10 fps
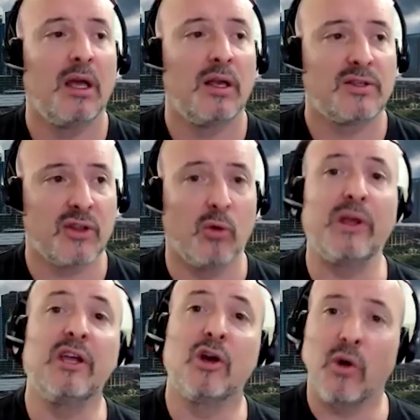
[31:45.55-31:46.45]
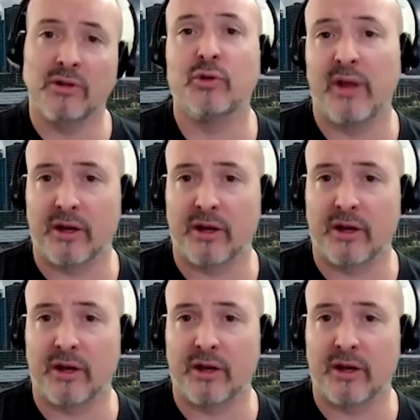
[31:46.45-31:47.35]
so that we can go on and do that great
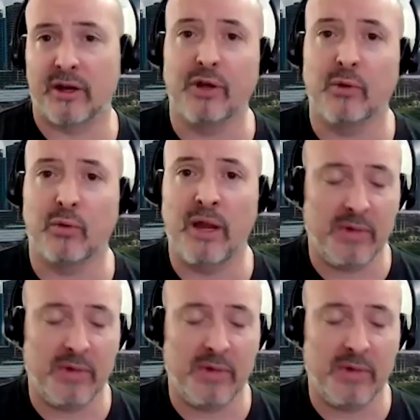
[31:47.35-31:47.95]
job for you, right?